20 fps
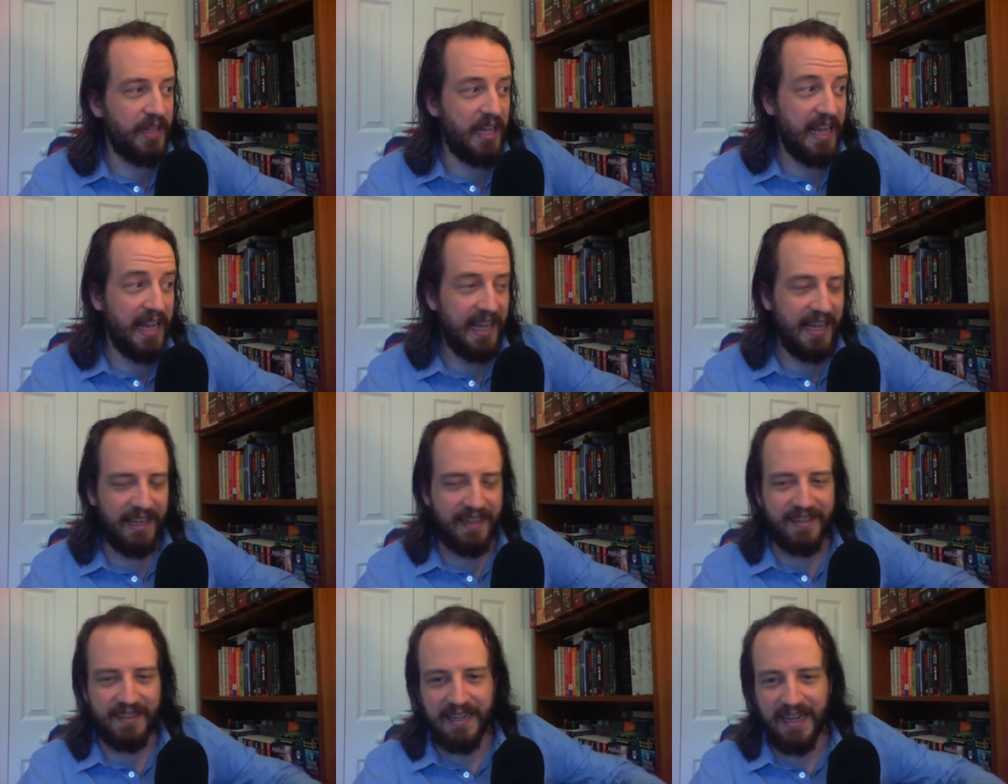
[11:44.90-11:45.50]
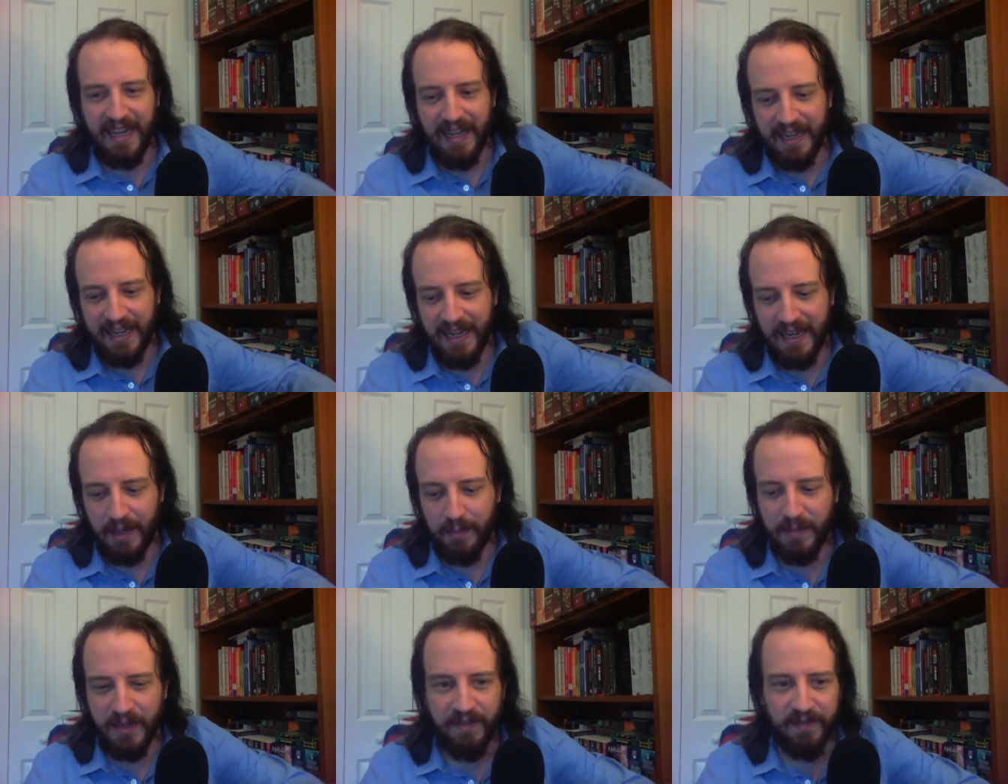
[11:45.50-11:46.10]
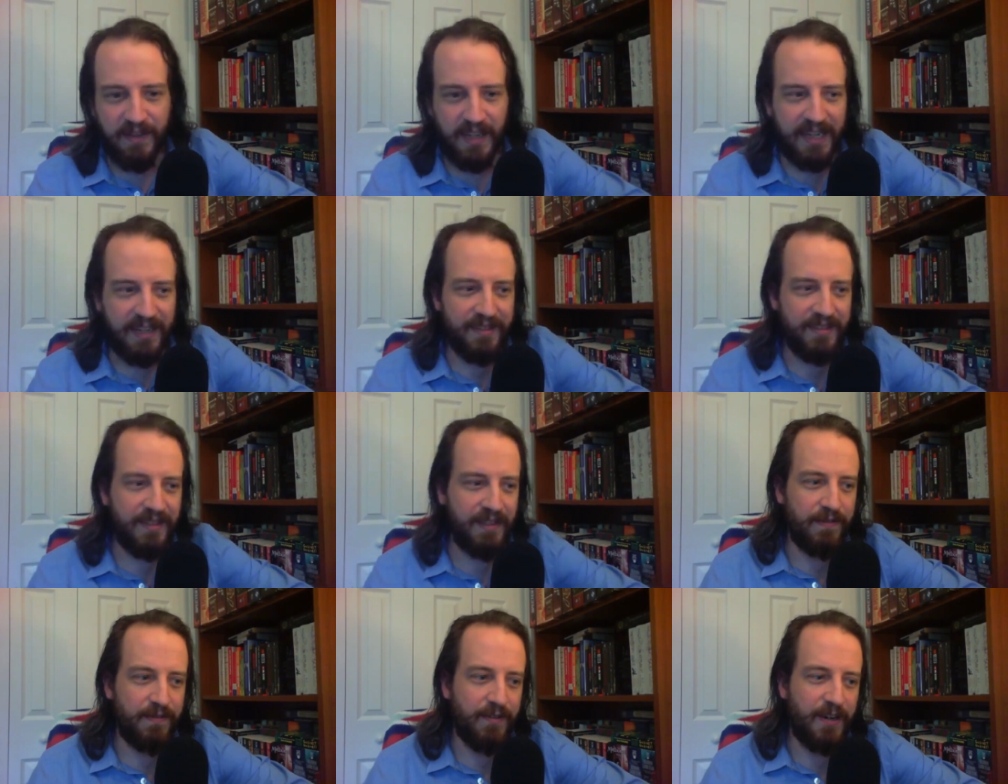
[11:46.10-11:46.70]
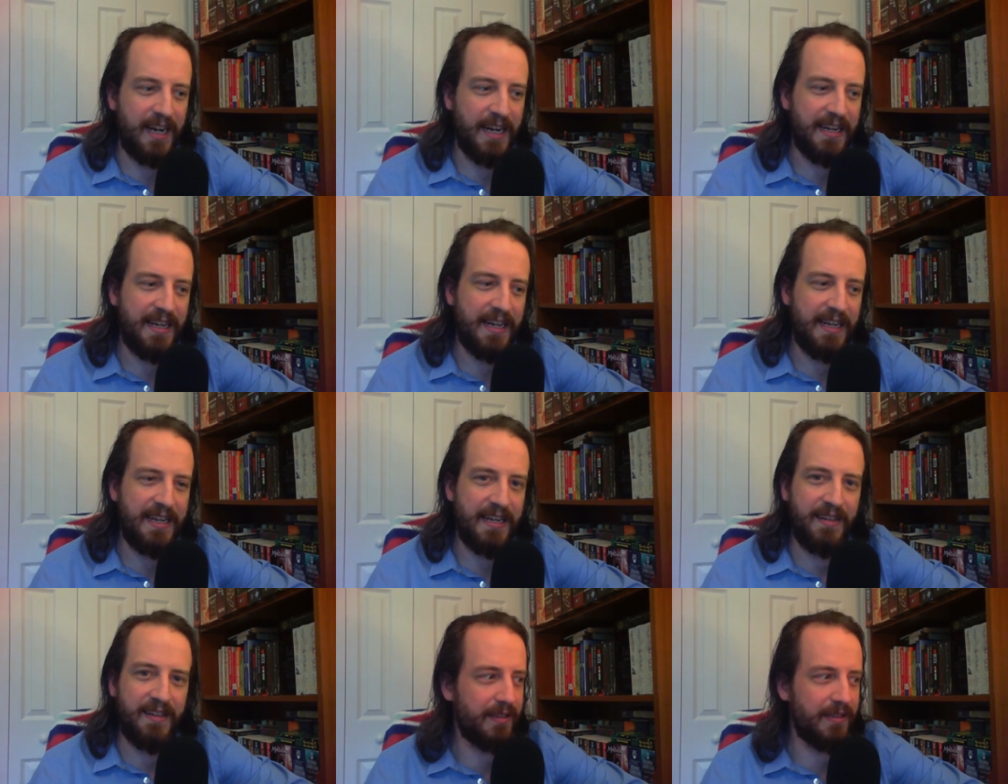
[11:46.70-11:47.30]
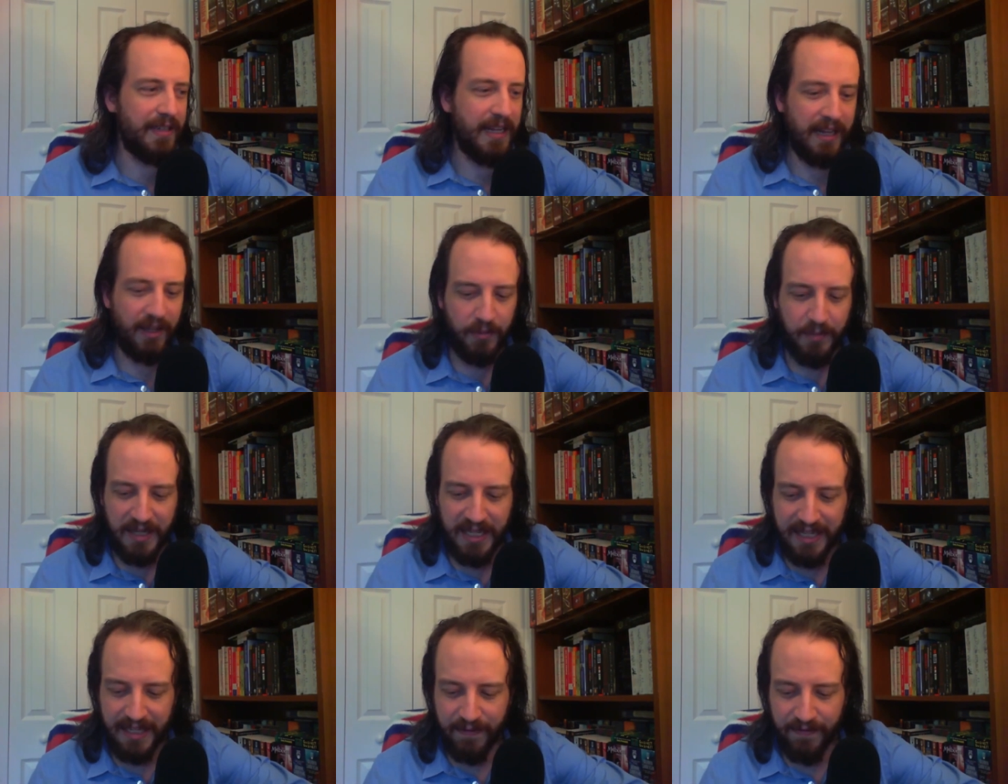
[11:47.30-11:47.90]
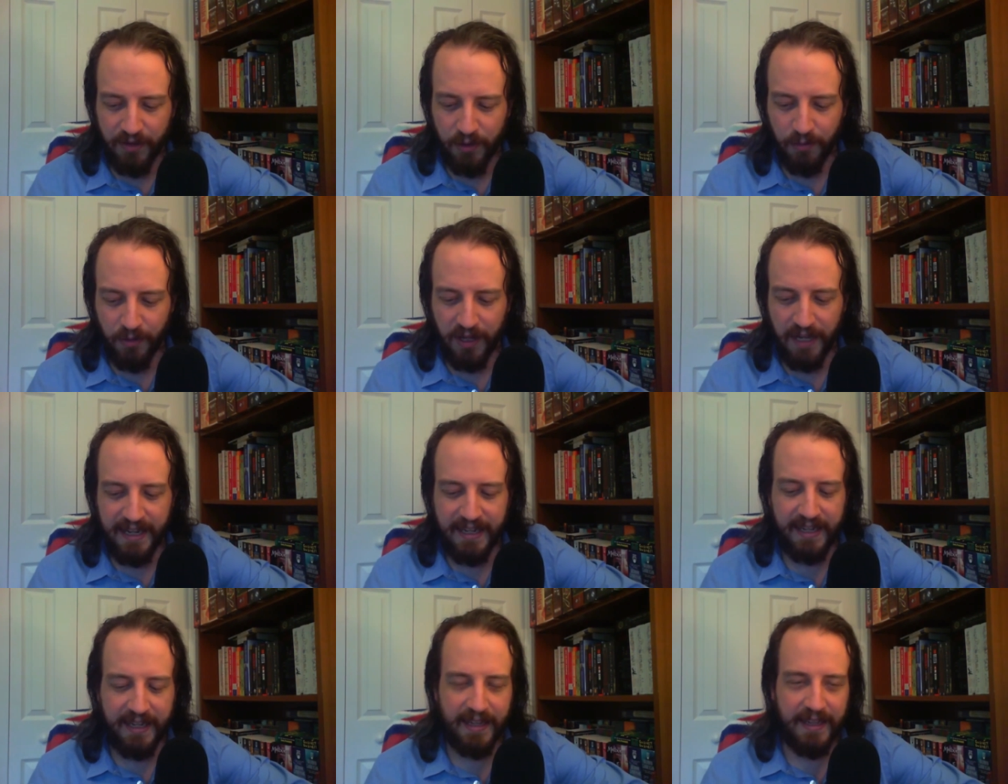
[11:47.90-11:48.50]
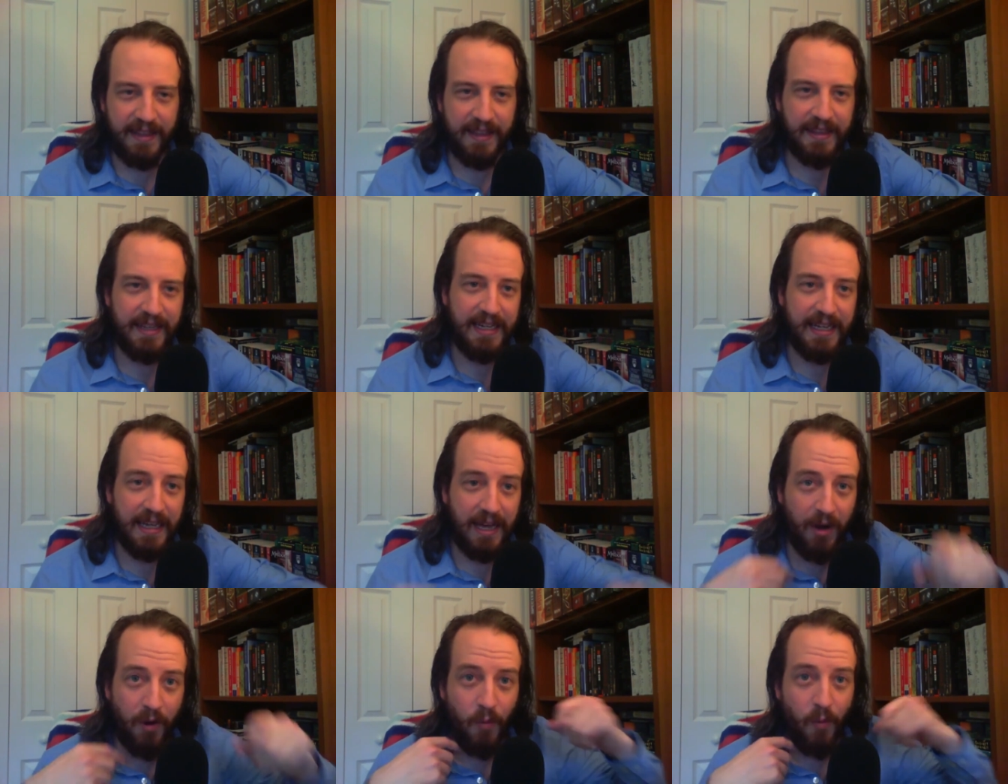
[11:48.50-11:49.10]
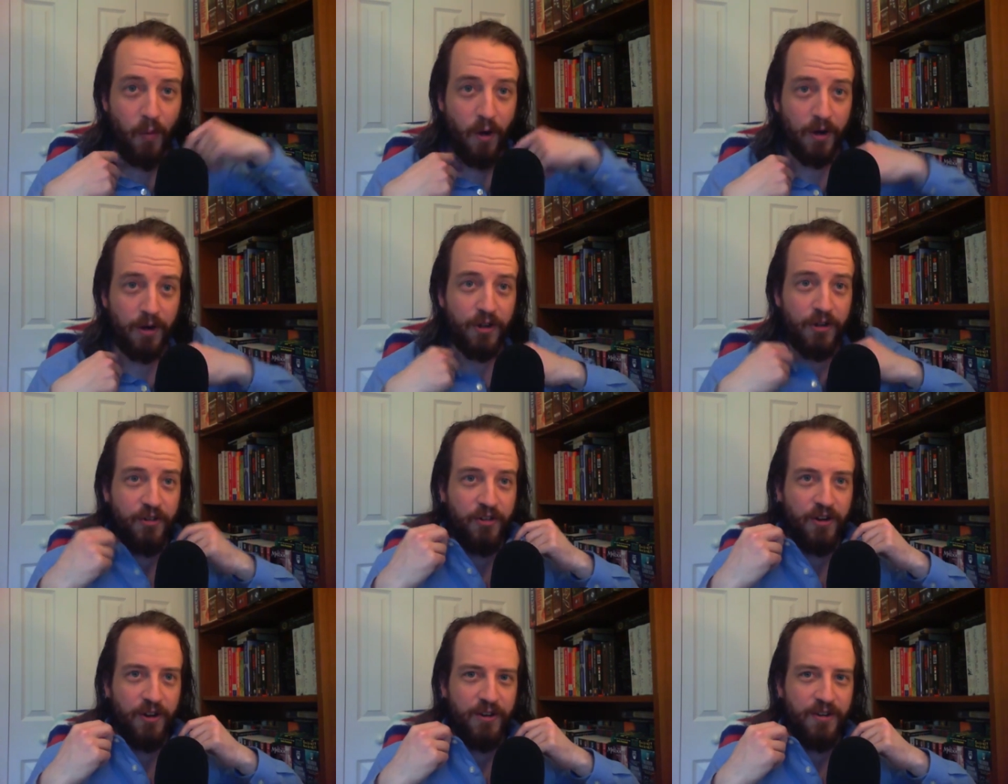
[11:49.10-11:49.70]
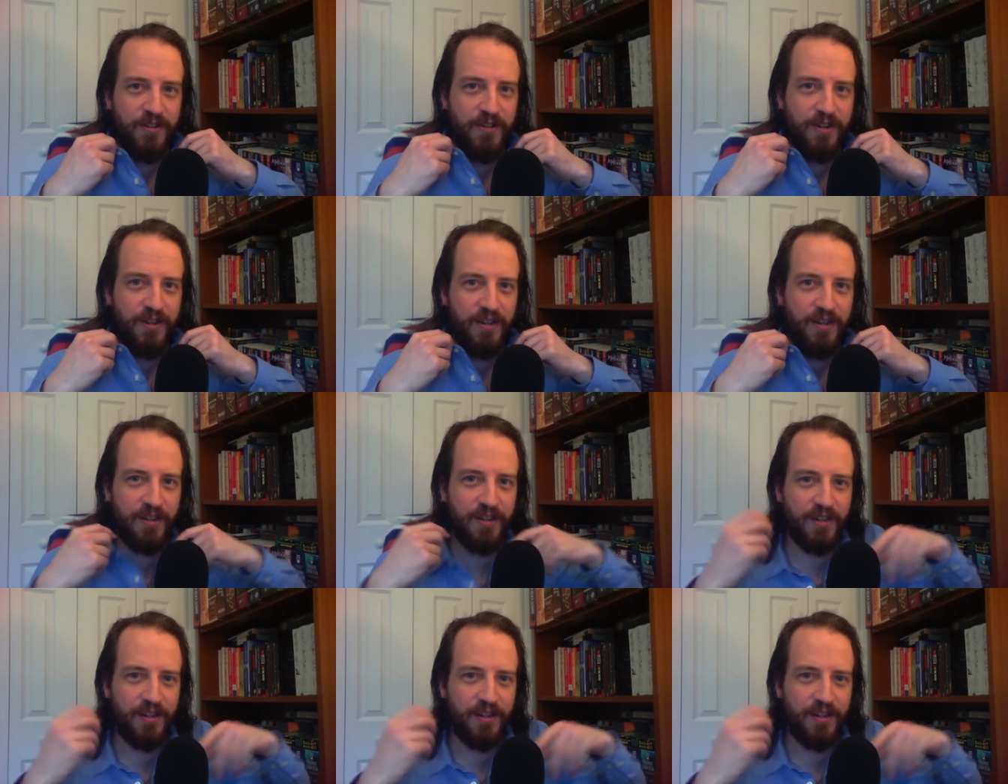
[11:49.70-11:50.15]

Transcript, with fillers: And yeah, happy Fantasy Friday. Tell me if you like the work shirt